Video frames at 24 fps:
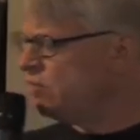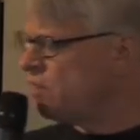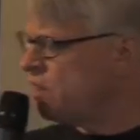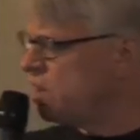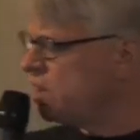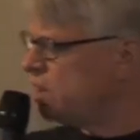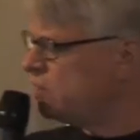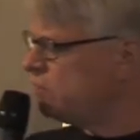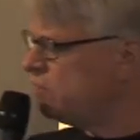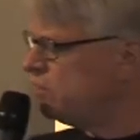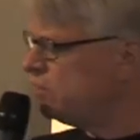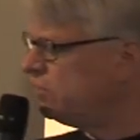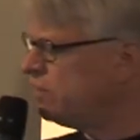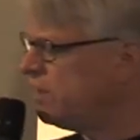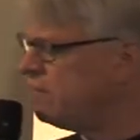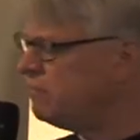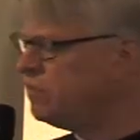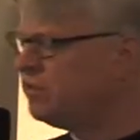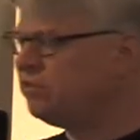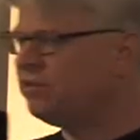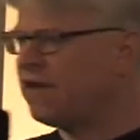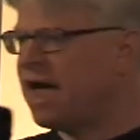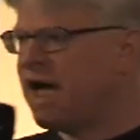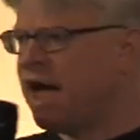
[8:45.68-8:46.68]
archivists have
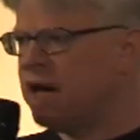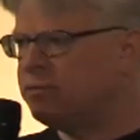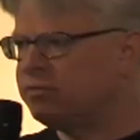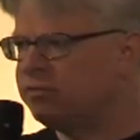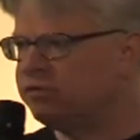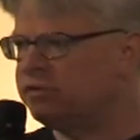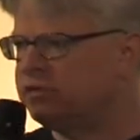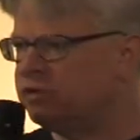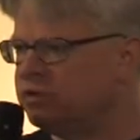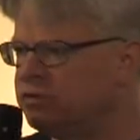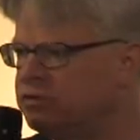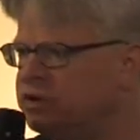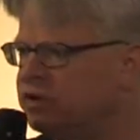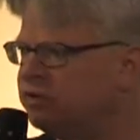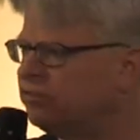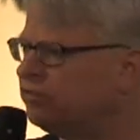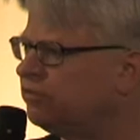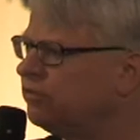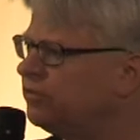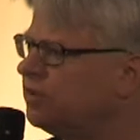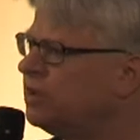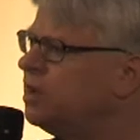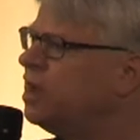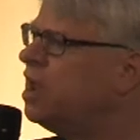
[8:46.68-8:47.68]
this
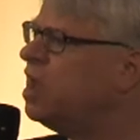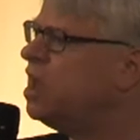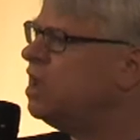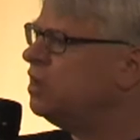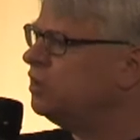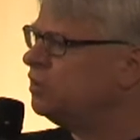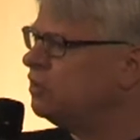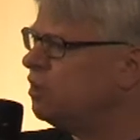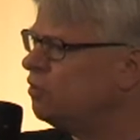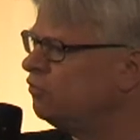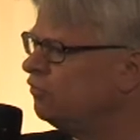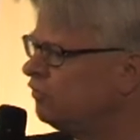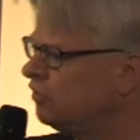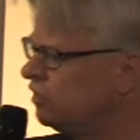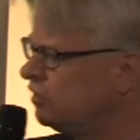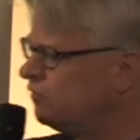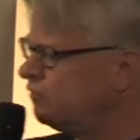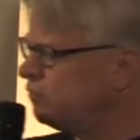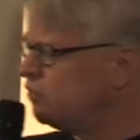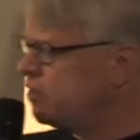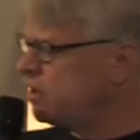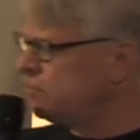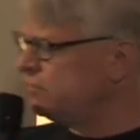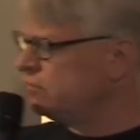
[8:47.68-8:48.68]
absolutist notion
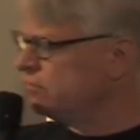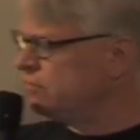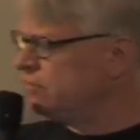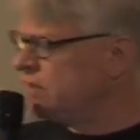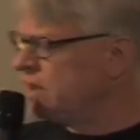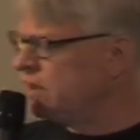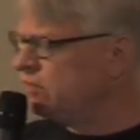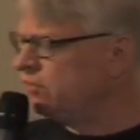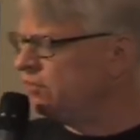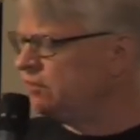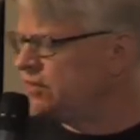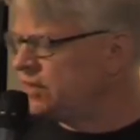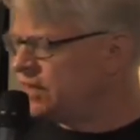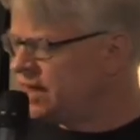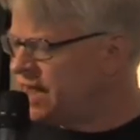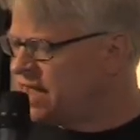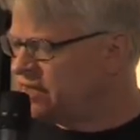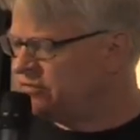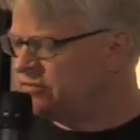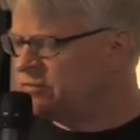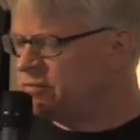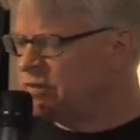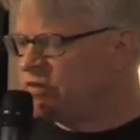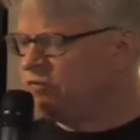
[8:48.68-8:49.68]
of preservation, that it
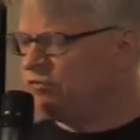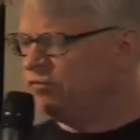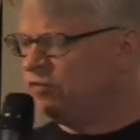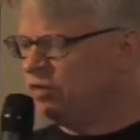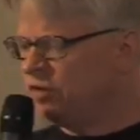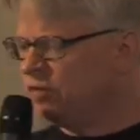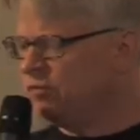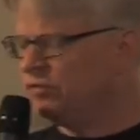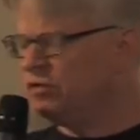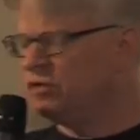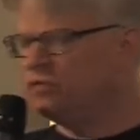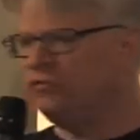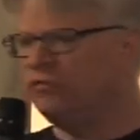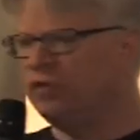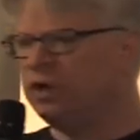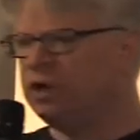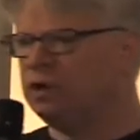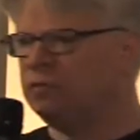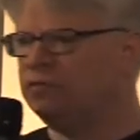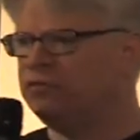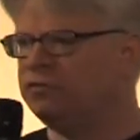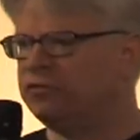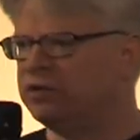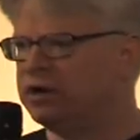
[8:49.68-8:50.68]
has to be film to
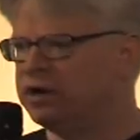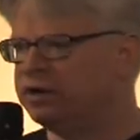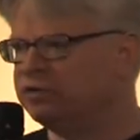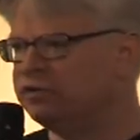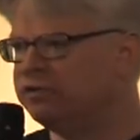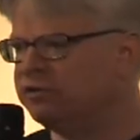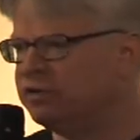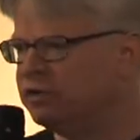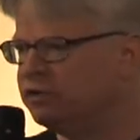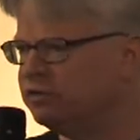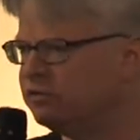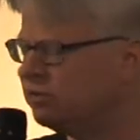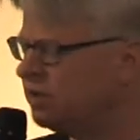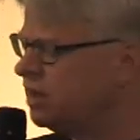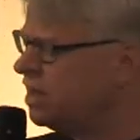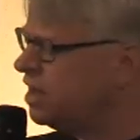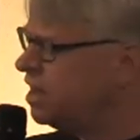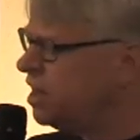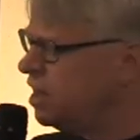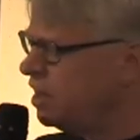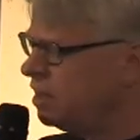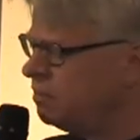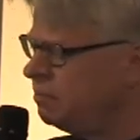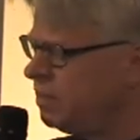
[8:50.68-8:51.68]
film, for instance.
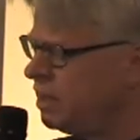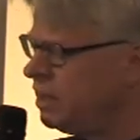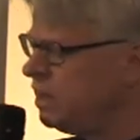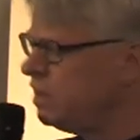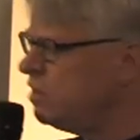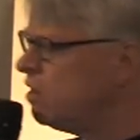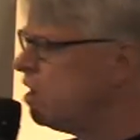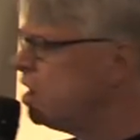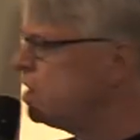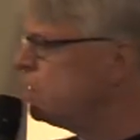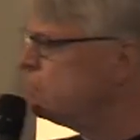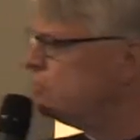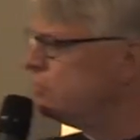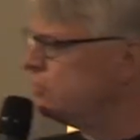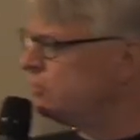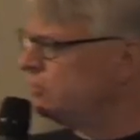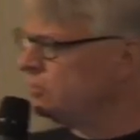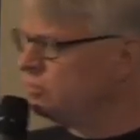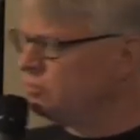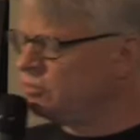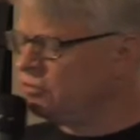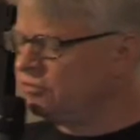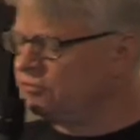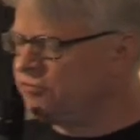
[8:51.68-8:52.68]
And many archivists
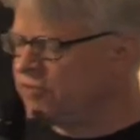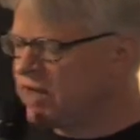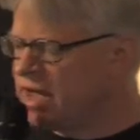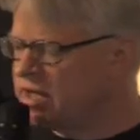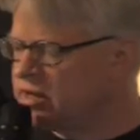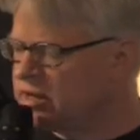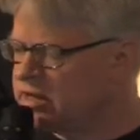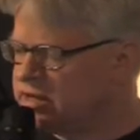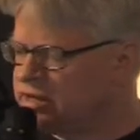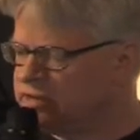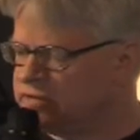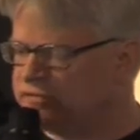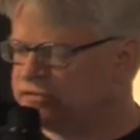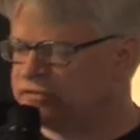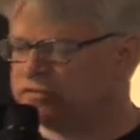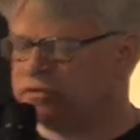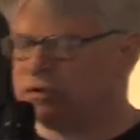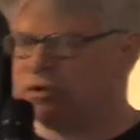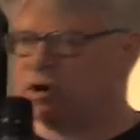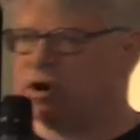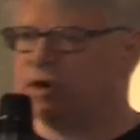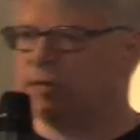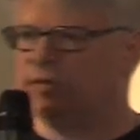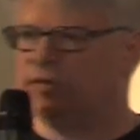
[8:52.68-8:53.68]
are profoundly
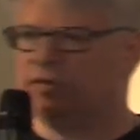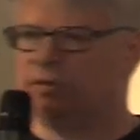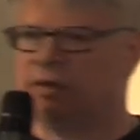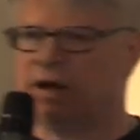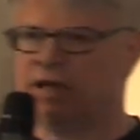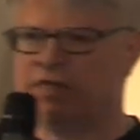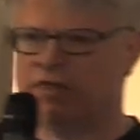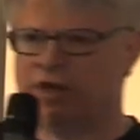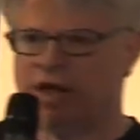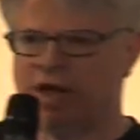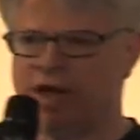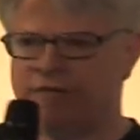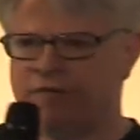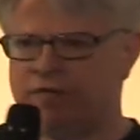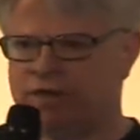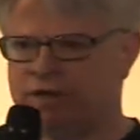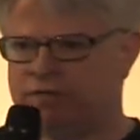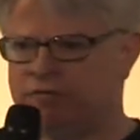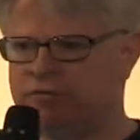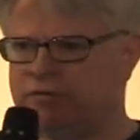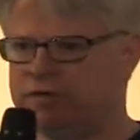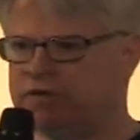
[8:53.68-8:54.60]
disturbed by the idea of